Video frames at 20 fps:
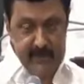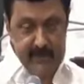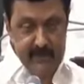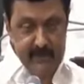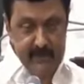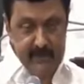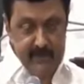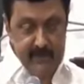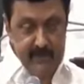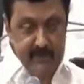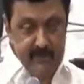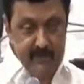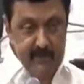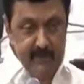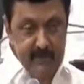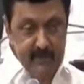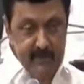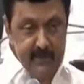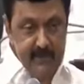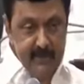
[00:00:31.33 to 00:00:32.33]

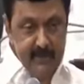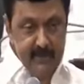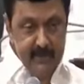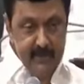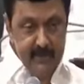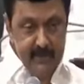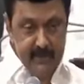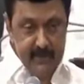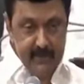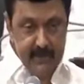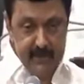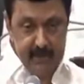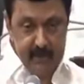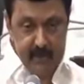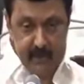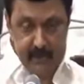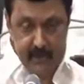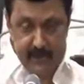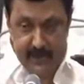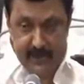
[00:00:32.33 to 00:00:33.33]

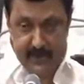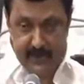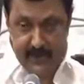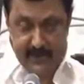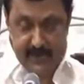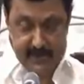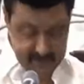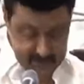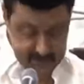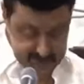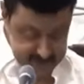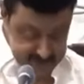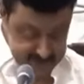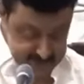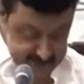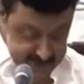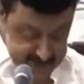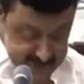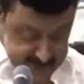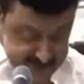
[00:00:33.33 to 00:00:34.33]

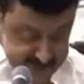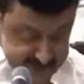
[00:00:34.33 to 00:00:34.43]
[no speech]